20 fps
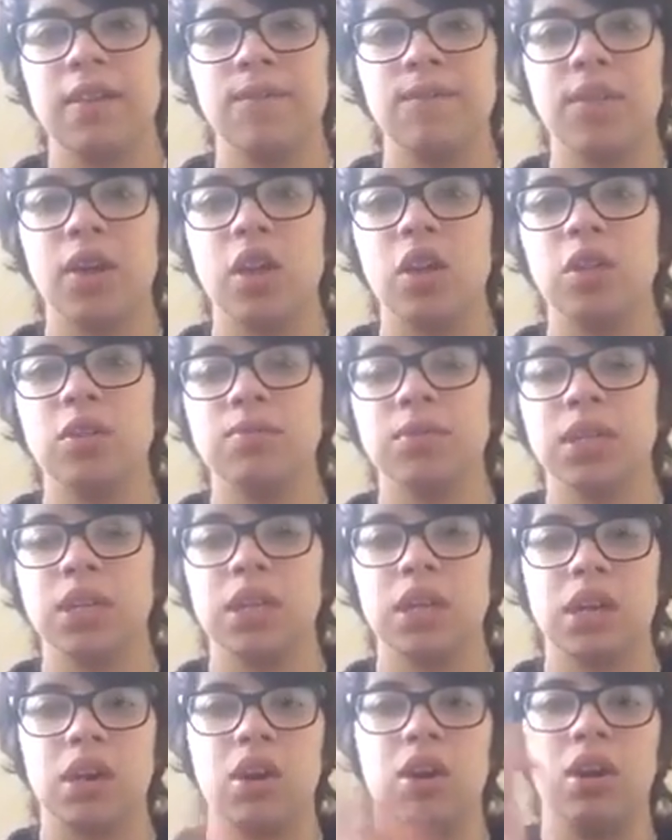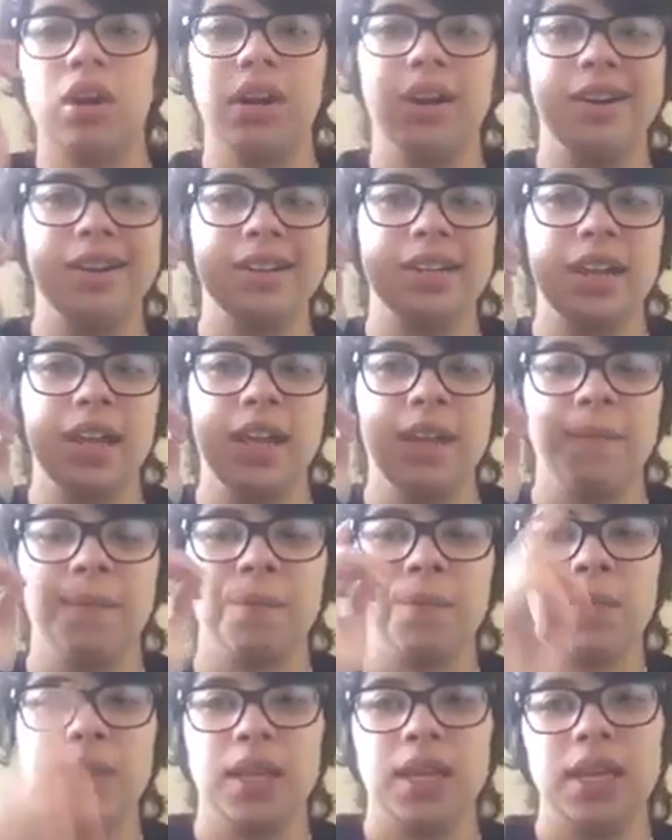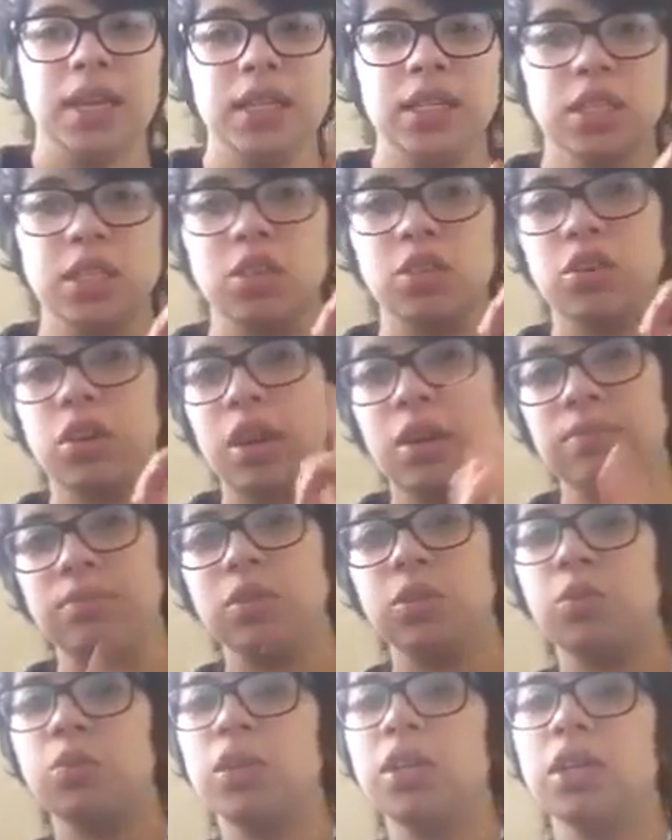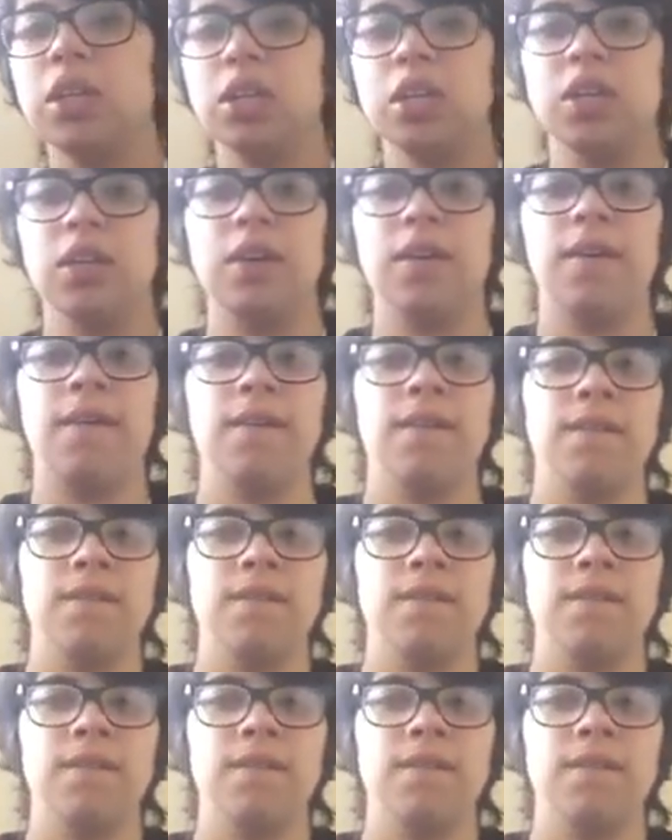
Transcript: can follow me on Instagram, Twitter,